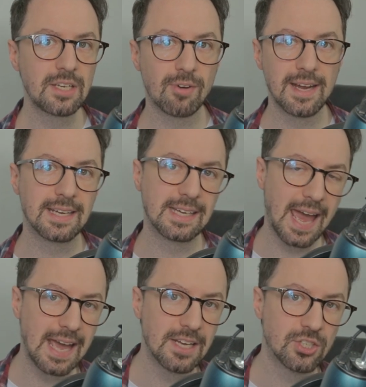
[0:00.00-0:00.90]
great
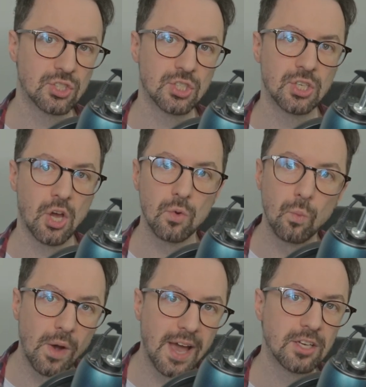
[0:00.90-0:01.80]
gauge to know
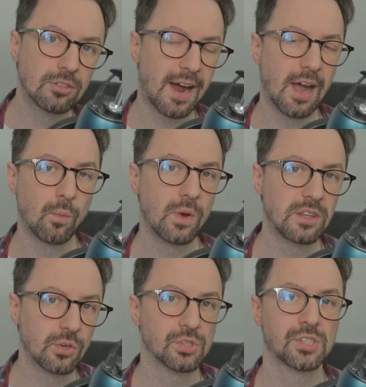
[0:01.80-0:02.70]
where you're at
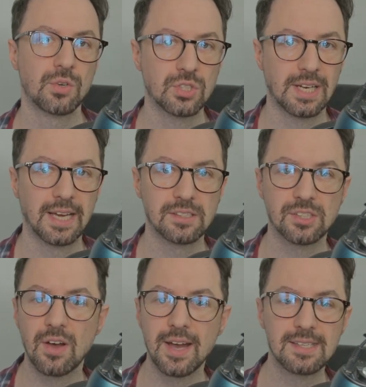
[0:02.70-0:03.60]
with your social
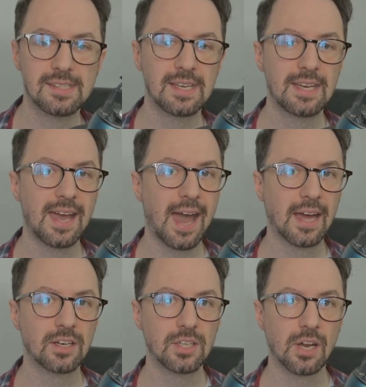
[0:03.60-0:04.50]
anxiety
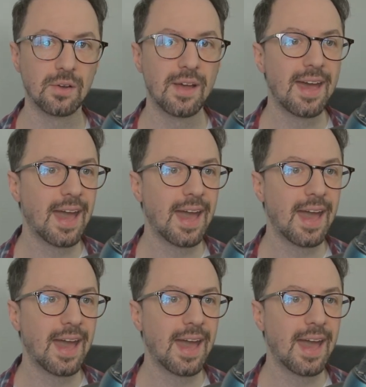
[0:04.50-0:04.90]
and, you know,